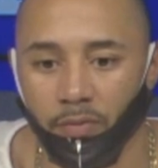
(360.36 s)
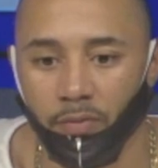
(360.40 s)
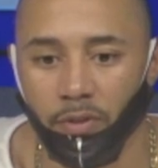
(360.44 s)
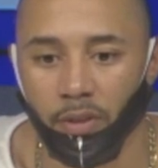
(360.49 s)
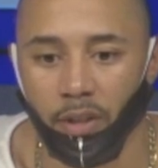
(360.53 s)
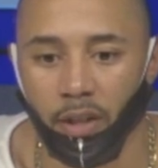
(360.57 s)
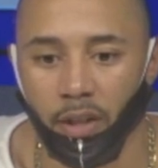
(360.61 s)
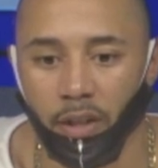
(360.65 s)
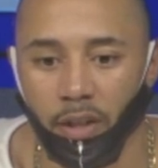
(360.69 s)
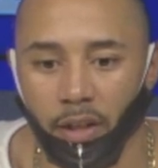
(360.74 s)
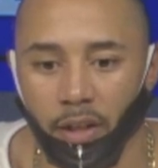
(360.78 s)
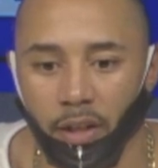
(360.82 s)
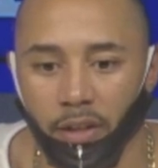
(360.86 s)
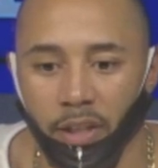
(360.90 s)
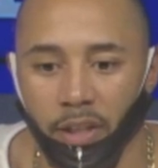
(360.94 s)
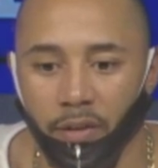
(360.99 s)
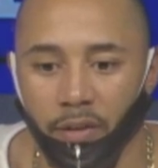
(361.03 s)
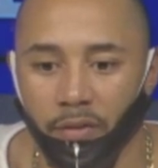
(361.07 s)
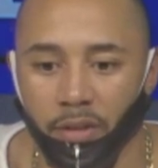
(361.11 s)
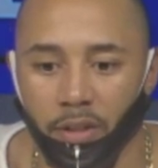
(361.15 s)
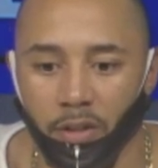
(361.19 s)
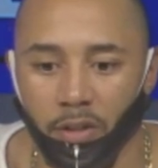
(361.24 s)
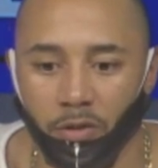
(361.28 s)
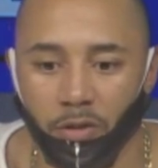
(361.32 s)
I'll
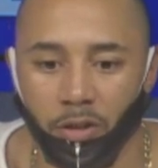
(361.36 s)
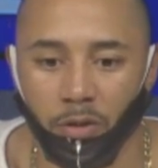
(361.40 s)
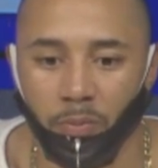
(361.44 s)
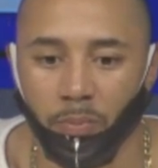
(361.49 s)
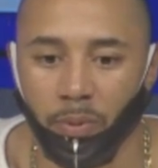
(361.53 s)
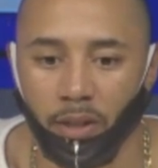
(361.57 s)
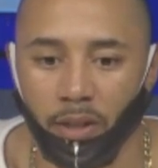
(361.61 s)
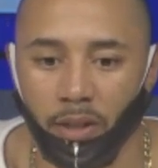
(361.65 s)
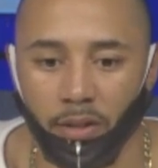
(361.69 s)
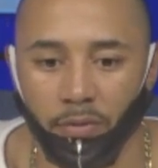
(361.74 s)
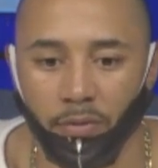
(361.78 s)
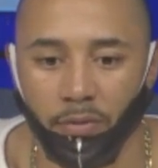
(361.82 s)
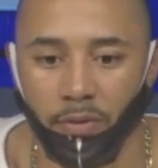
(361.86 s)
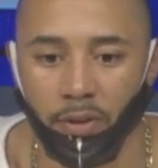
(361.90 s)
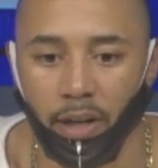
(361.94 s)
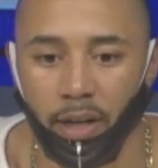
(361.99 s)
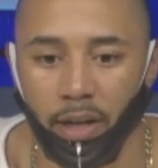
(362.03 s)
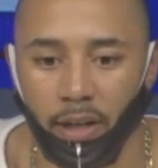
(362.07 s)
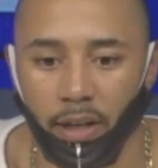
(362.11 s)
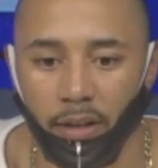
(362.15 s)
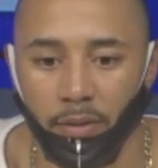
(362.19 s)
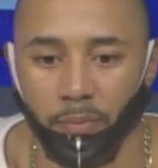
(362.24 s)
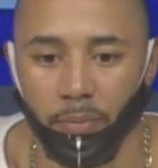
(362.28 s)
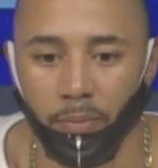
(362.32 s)
never disrespect the
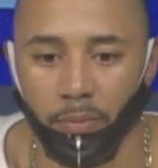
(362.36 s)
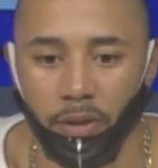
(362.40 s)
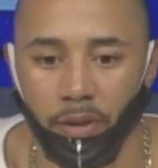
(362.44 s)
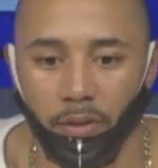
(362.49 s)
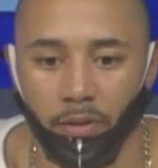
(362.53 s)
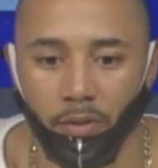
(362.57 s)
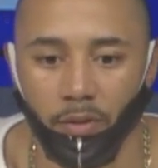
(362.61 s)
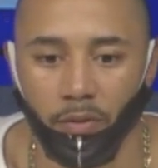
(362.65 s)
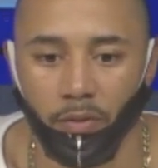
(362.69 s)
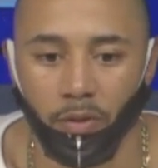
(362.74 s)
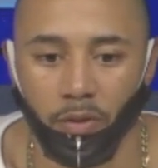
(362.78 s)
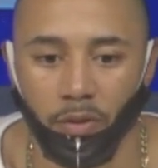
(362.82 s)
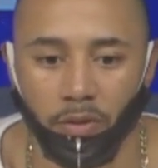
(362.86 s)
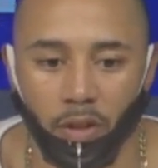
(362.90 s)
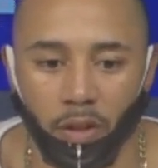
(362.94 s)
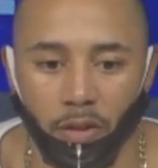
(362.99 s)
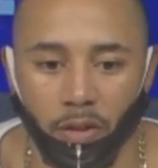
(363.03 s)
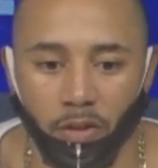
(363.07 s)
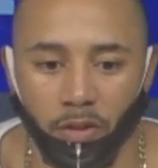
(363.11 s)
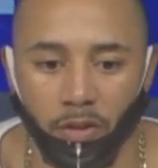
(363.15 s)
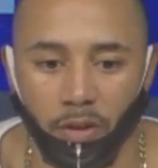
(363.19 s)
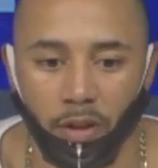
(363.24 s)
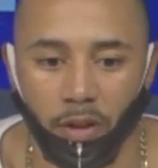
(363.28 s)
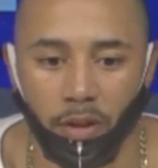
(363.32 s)
flag, but there's
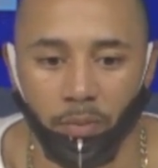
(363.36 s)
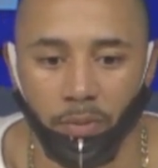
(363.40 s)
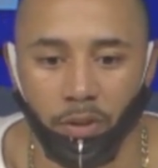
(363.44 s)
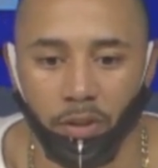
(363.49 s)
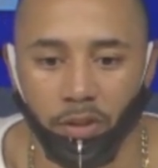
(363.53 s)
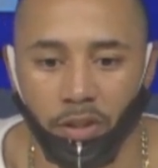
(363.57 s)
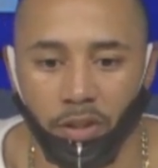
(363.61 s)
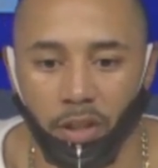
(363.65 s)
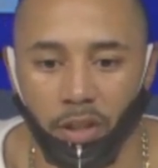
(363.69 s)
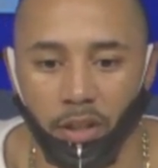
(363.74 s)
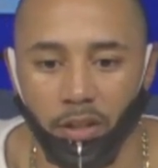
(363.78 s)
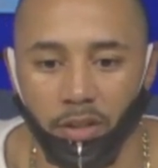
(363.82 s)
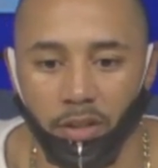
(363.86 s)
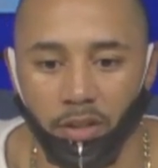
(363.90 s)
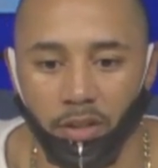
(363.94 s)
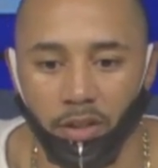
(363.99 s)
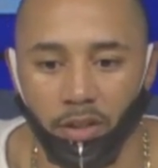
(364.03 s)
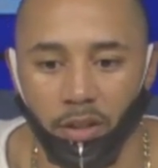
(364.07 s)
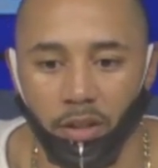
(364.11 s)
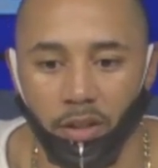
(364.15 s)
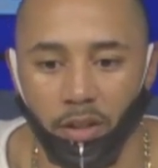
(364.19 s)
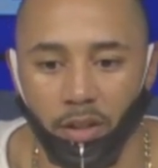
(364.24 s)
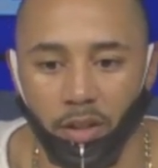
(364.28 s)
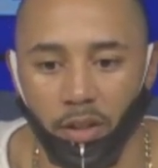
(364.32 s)
also got to be change
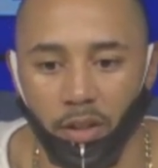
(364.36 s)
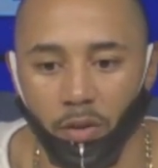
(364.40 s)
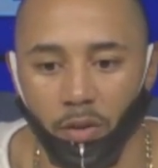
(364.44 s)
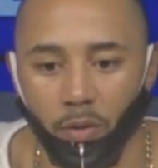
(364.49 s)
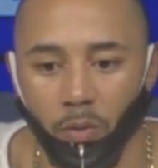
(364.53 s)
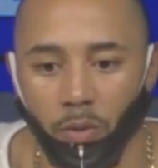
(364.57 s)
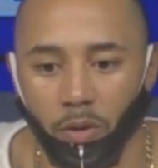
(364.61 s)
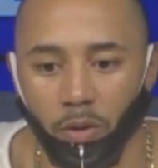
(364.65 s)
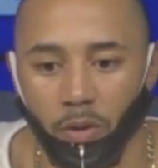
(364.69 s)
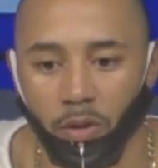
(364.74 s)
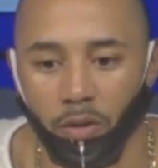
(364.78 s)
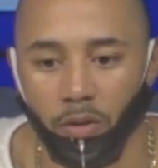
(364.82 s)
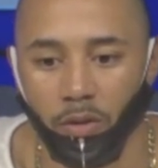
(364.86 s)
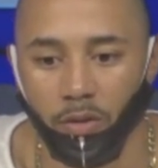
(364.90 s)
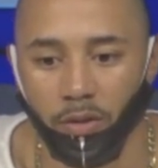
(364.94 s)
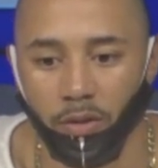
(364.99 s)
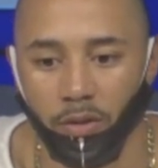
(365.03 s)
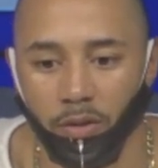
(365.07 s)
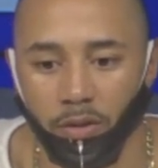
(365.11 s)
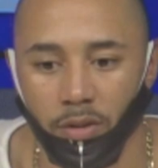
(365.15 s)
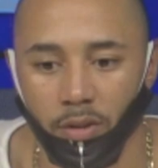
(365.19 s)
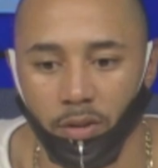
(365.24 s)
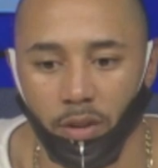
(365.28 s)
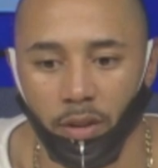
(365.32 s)
in the world.
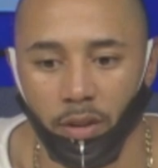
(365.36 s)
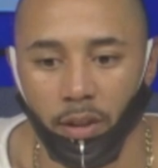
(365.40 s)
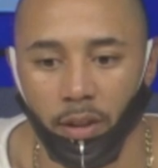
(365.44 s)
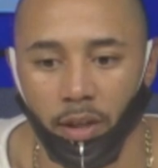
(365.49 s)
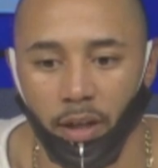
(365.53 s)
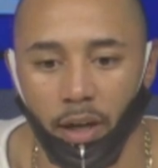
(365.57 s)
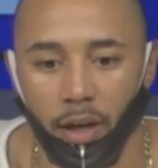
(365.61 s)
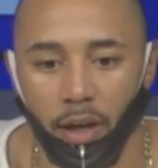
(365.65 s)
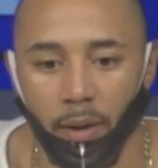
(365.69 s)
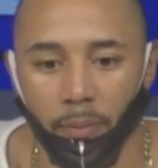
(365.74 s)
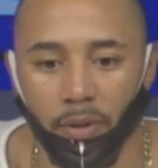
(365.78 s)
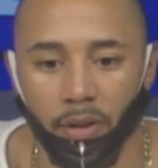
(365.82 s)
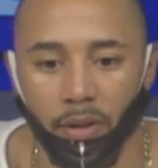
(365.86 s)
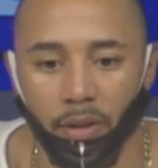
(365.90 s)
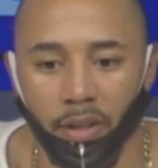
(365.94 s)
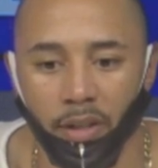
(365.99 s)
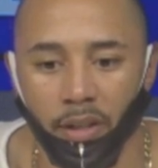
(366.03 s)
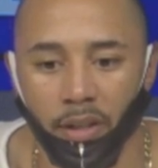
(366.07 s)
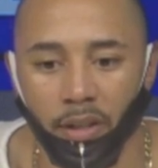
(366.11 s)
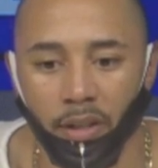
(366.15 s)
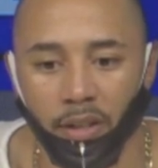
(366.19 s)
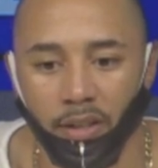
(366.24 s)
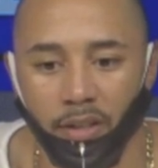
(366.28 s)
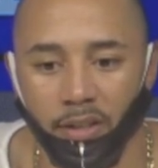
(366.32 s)
And
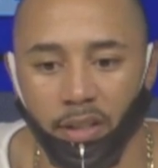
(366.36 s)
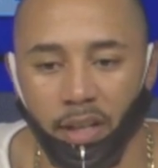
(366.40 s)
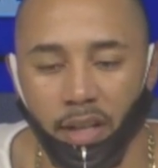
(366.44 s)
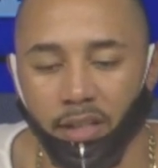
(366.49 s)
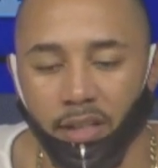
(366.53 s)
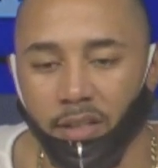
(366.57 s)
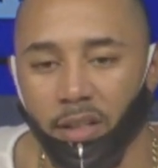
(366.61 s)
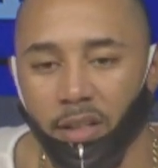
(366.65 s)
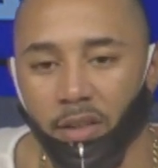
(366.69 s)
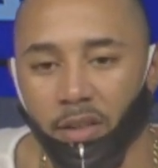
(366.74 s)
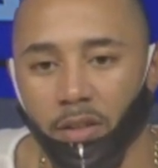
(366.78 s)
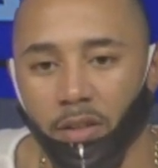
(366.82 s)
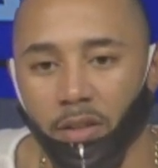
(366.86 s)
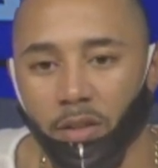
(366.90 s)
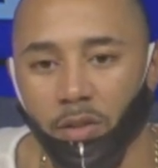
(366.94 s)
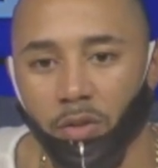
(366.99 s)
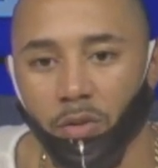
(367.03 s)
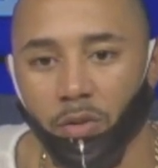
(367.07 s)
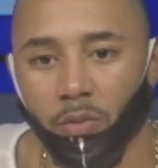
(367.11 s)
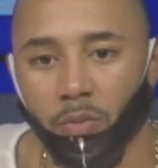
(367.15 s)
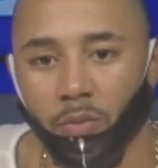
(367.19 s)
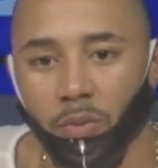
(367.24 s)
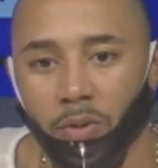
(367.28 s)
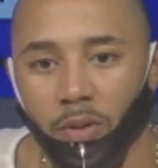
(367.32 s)
kneeling has nothing to
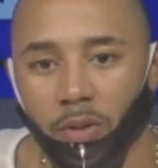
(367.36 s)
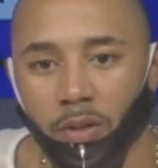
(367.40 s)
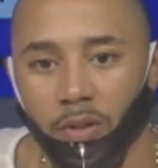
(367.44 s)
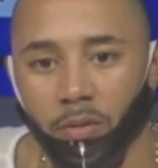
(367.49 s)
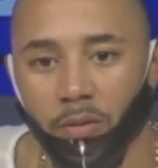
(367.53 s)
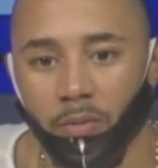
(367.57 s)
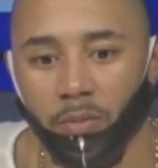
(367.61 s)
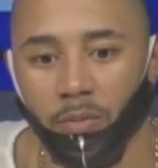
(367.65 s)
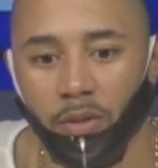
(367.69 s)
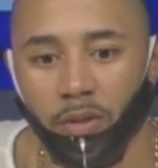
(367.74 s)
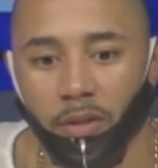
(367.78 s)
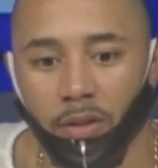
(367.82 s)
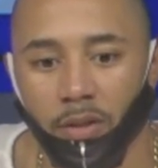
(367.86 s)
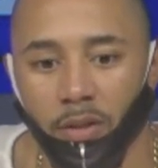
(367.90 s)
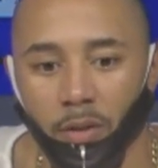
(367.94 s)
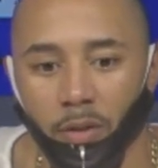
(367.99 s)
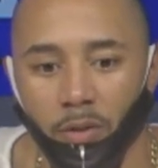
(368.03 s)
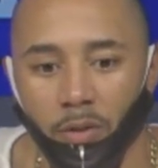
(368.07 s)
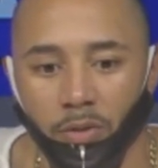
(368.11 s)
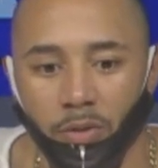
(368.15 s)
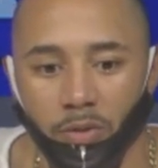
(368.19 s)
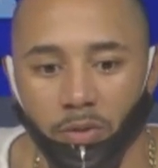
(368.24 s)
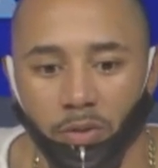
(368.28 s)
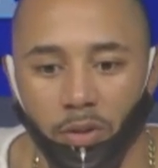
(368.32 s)
do with
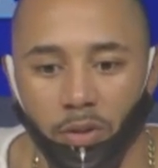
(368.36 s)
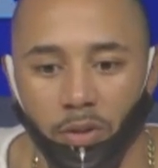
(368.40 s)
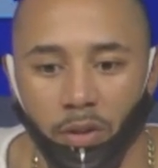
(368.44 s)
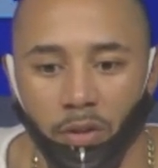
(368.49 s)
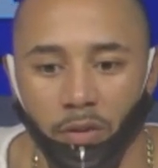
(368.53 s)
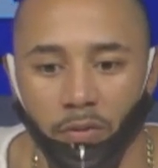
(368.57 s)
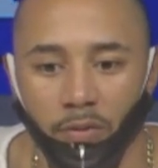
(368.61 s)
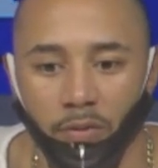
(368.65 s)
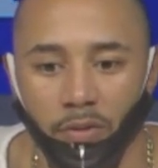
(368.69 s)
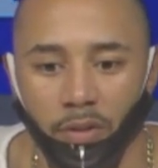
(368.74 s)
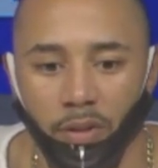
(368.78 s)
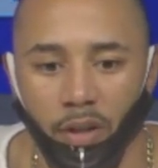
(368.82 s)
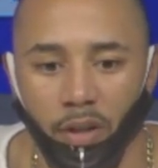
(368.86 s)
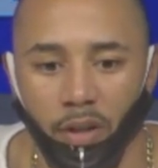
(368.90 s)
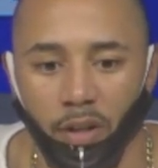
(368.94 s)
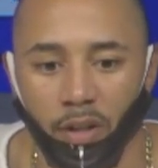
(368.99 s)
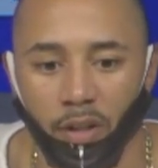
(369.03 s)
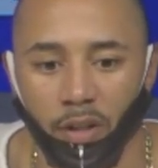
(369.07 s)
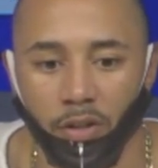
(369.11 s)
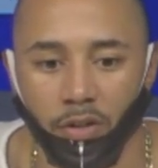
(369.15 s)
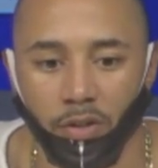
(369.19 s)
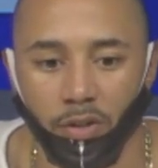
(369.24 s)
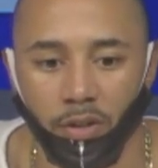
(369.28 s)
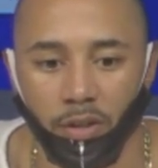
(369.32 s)
those who served our
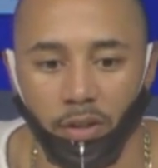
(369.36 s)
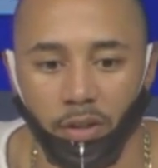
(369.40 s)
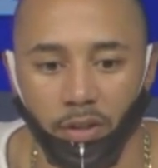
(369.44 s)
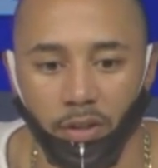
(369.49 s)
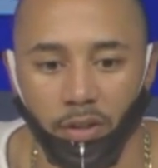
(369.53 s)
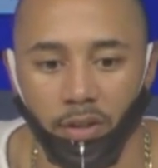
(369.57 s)
country.